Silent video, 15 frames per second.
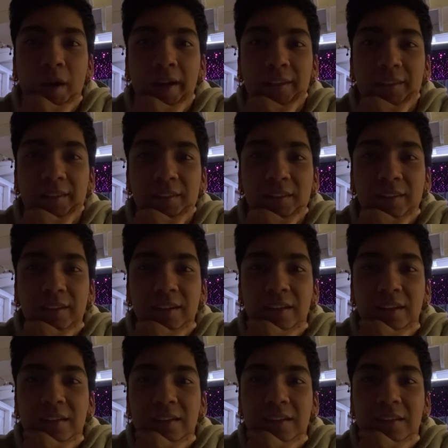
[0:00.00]
white,
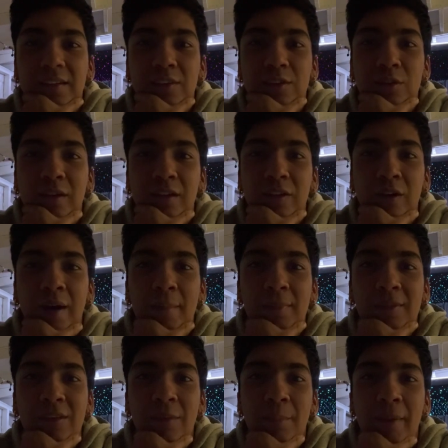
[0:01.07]
yeah. Did you get your
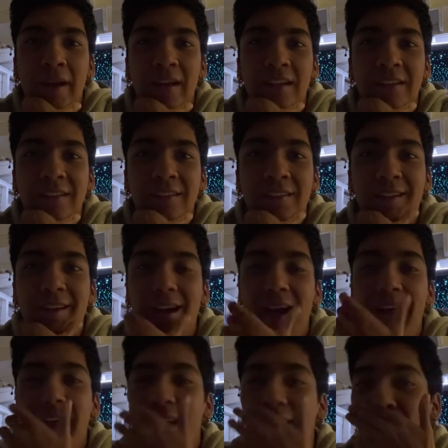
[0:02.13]
Amazon packages?
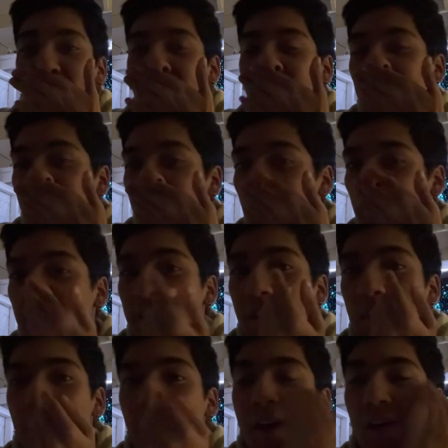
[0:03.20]
I I'm not
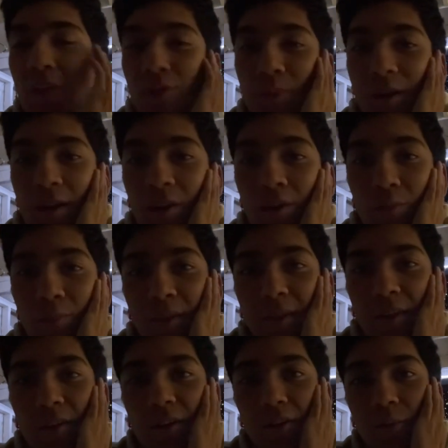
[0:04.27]
currently at my house, but I'll
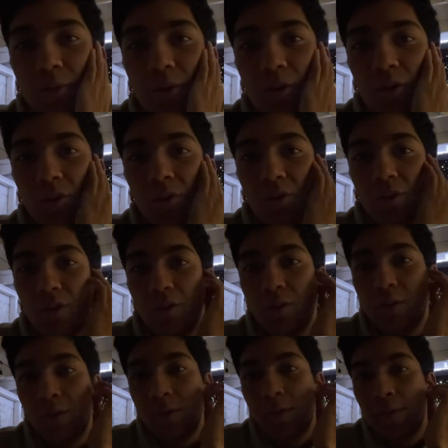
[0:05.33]
be there tomorrow,
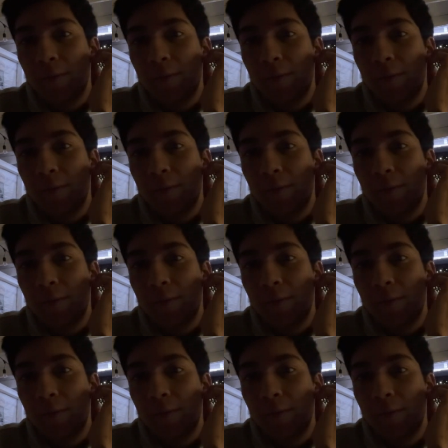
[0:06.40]
so